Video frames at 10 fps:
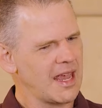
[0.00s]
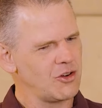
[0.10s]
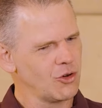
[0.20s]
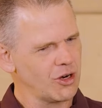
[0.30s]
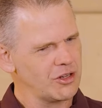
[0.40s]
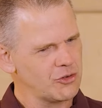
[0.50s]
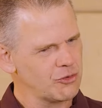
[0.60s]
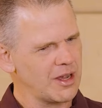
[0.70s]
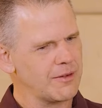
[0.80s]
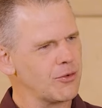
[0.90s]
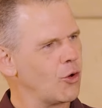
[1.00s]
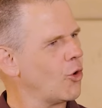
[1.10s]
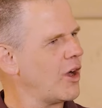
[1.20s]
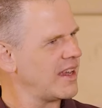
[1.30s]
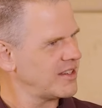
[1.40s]
a knowledge graph
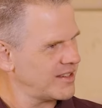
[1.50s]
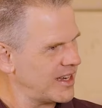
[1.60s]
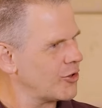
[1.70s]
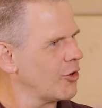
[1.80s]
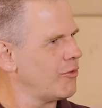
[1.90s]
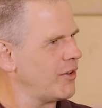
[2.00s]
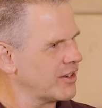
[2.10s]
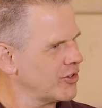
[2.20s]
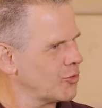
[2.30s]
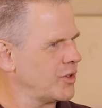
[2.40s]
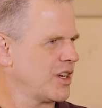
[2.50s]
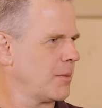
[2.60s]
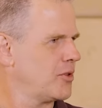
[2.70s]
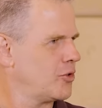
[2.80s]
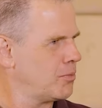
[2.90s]
or a set of vectors which
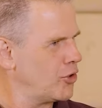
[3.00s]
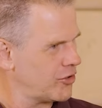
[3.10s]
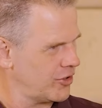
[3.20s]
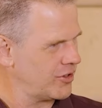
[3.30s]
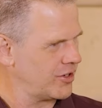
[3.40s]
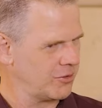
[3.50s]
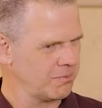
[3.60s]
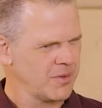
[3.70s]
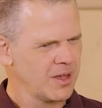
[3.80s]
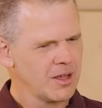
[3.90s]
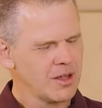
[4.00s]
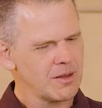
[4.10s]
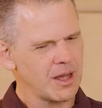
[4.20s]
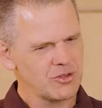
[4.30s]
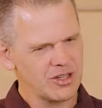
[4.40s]
are pertinent. And
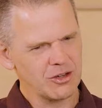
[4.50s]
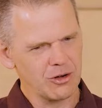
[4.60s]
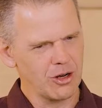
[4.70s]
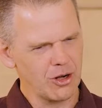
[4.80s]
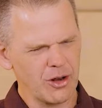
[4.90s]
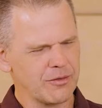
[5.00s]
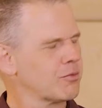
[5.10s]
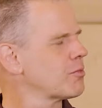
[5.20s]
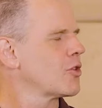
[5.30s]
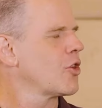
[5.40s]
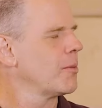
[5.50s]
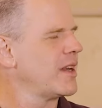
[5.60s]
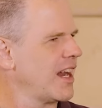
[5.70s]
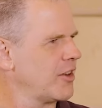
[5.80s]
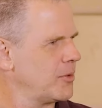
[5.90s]
I'm seeing a lot of
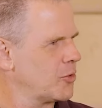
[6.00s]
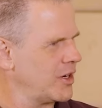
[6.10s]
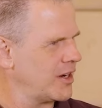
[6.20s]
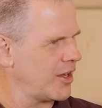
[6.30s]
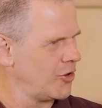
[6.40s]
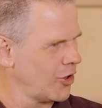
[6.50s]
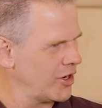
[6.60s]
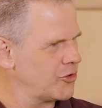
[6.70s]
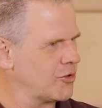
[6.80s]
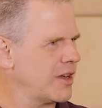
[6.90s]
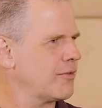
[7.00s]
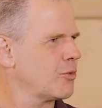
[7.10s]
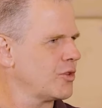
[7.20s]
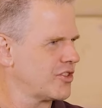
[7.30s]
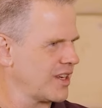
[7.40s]
commonality between a knowledge
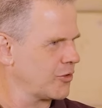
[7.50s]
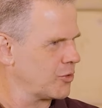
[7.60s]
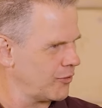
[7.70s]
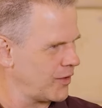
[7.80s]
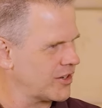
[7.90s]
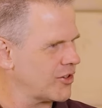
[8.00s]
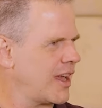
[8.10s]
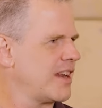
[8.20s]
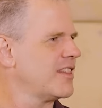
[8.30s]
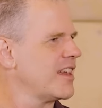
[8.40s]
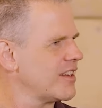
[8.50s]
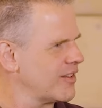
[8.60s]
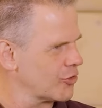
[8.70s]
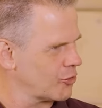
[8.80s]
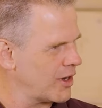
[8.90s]
graph, which starts with a vector and then
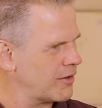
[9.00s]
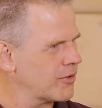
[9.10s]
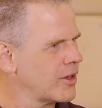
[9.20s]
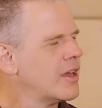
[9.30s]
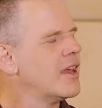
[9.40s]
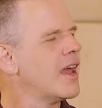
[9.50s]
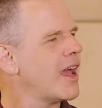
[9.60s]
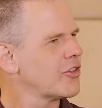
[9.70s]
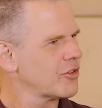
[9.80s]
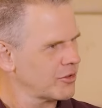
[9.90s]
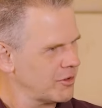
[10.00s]
gives a graph, as